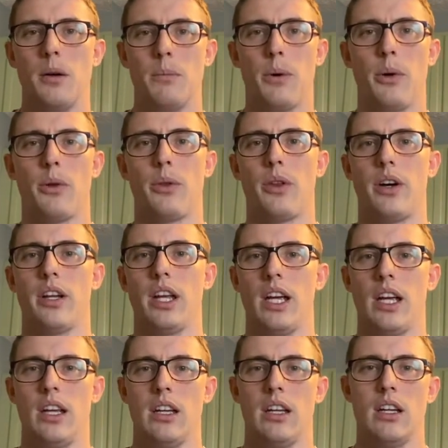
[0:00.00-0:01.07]
both on
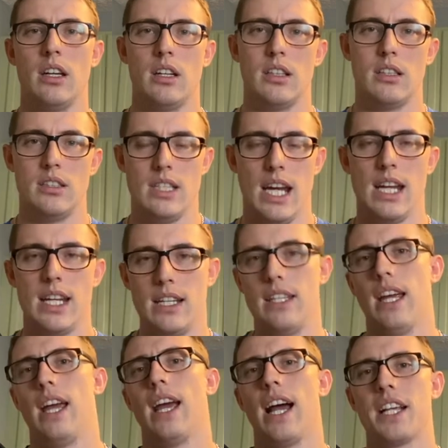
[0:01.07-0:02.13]
a day to
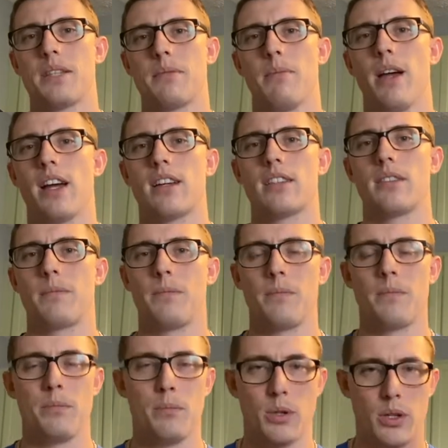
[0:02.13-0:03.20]
day aspect,
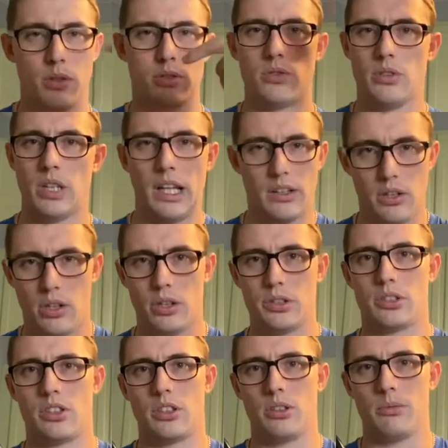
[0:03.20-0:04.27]
but also like
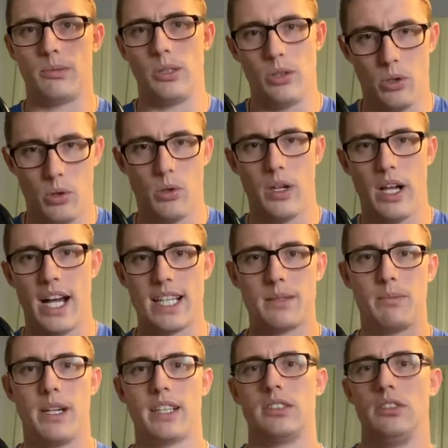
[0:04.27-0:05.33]
long term goal
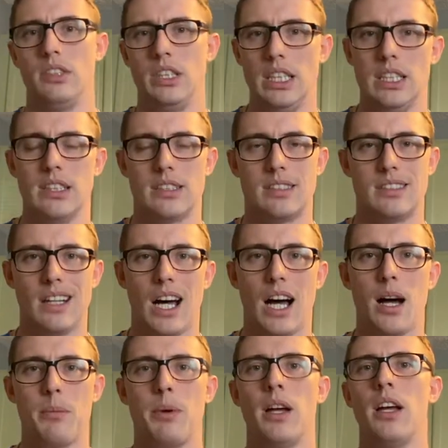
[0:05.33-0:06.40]
aspect. You need to
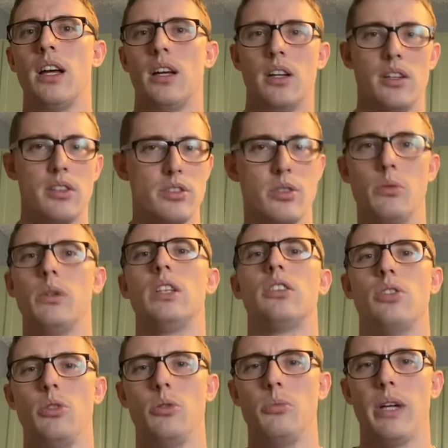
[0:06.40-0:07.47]
stop doing
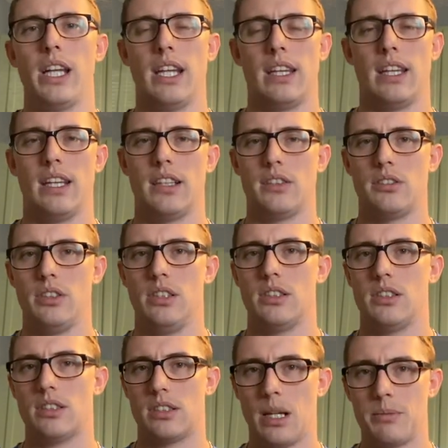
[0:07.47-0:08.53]
too many things. You need
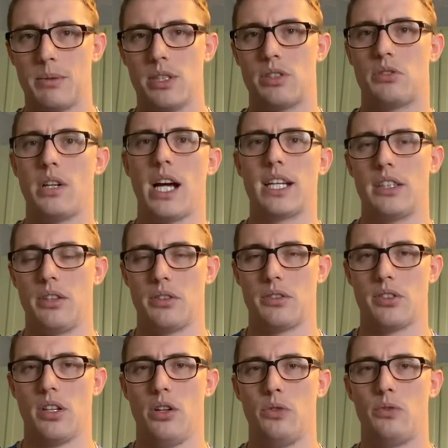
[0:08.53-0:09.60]
to stop distracting
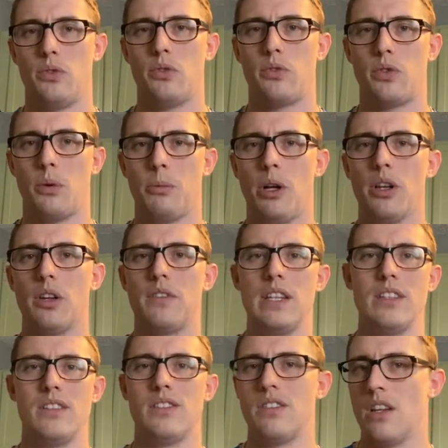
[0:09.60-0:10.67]
yourself from all of
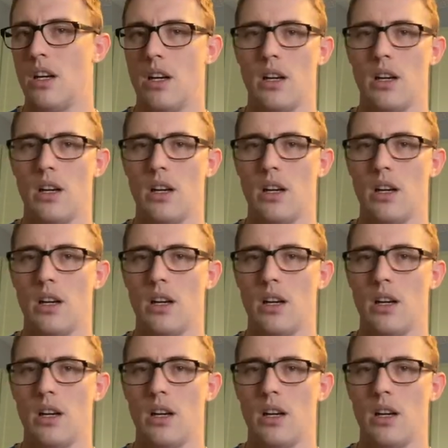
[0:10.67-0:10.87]
these